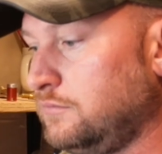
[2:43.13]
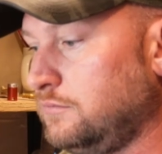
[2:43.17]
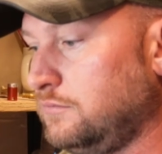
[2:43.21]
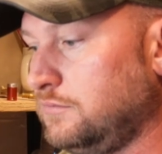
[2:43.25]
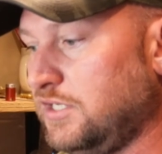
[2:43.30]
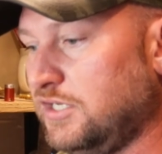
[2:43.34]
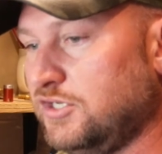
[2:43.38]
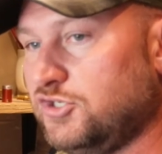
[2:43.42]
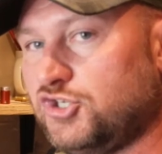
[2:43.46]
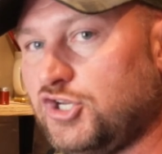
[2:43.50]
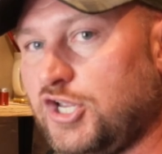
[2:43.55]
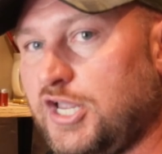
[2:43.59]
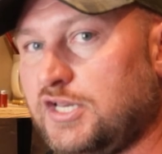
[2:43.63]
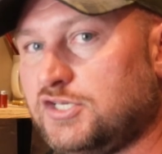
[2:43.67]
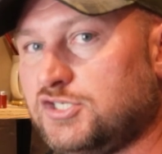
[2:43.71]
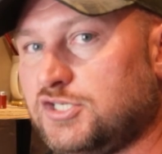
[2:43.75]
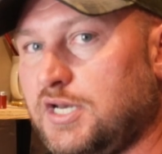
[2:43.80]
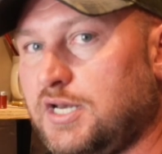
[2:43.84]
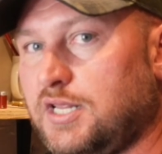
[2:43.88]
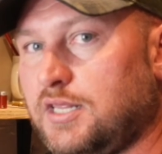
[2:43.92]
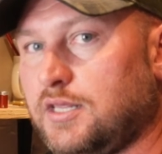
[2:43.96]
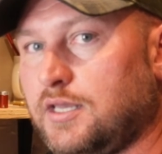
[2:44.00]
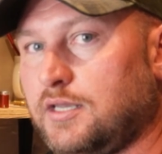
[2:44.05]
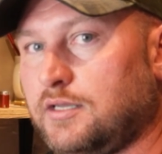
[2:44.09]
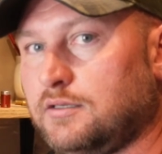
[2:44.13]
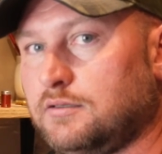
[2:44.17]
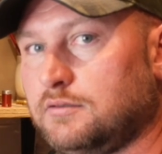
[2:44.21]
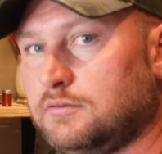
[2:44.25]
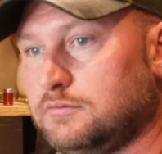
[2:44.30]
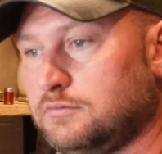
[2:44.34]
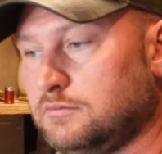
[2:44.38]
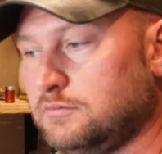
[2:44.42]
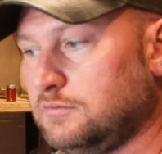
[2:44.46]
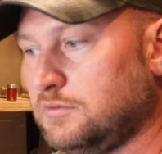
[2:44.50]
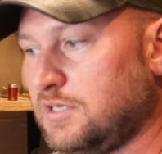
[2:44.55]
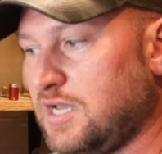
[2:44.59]
Didn't change anything.
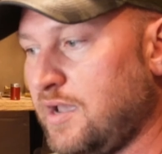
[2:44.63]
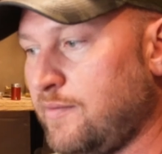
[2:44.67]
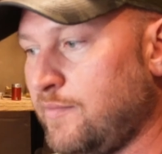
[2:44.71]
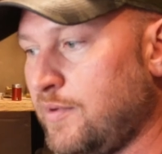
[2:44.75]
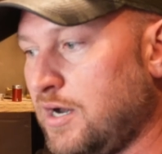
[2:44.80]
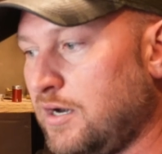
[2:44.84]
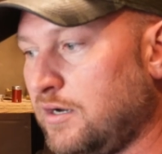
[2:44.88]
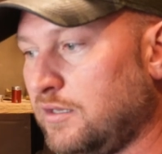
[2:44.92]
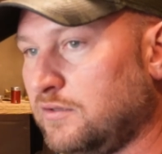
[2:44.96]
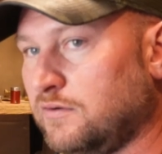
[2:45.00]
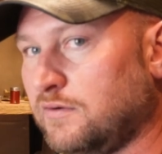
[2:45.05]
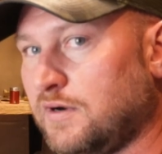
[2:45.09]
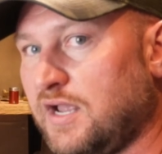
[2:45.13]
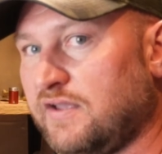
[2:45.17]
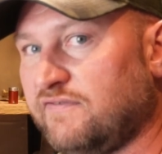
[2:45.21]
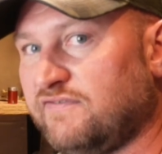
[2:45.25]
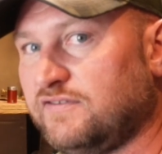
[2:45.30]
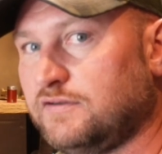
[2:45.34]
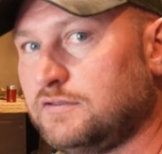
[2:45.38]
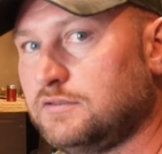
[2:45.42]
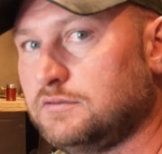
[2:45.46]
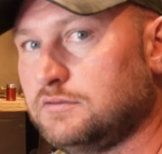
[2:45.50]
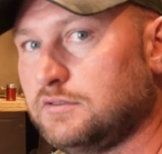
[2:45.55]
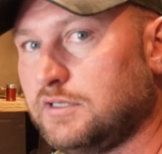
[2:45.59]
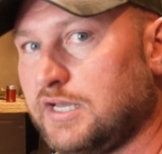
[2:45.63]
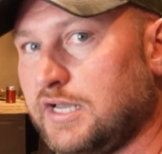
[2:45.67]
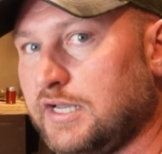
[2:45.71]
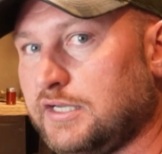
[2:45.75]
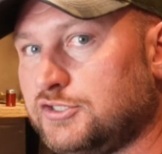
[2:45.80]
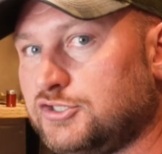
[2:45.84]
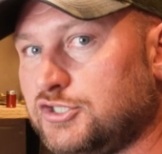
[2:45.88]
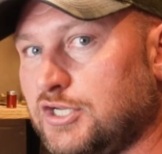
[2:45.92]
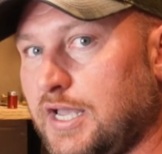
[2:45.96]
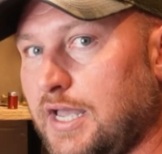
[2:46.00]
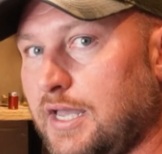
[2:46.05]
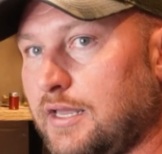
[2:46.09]
I mounted the rifle, I
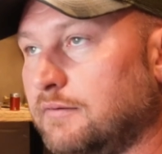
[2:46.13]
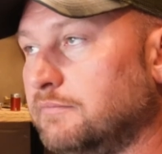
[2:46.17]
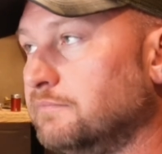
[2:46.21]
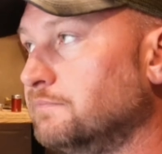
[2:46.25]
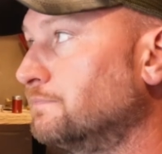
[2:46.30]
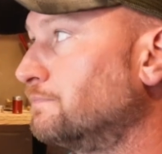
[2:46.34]
shot.